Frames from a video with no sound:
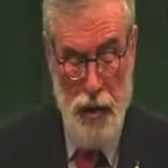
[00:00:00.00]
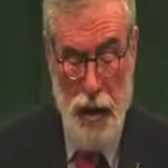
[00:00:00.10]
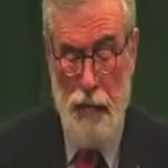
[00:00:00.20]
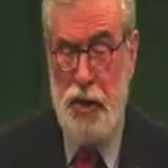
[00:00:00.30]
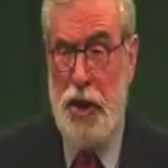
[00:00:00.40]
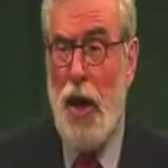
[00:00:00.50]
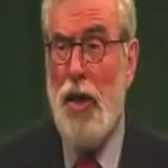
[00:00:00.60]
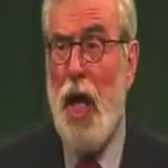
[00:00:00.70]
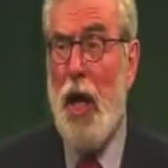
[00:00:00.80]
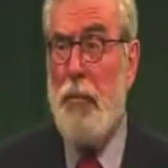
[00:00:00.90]
that have still
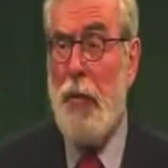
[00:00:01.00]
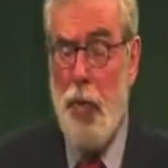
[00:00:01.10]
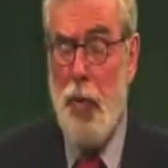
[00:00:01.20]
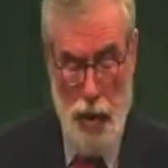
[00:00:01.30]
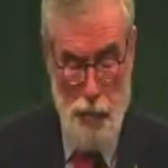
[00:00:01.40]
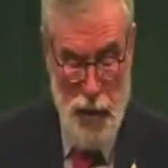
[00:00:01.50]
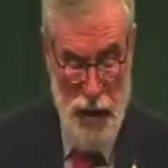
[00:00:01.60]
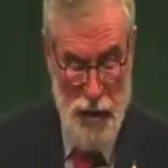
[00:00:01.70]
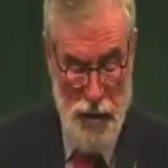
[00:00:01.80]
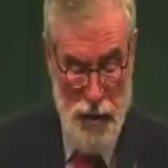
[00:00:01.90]
not been put in
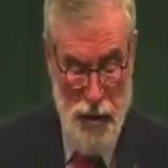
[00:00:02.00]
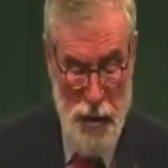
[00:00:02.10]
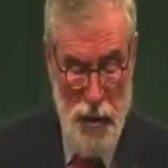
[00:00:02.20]
place,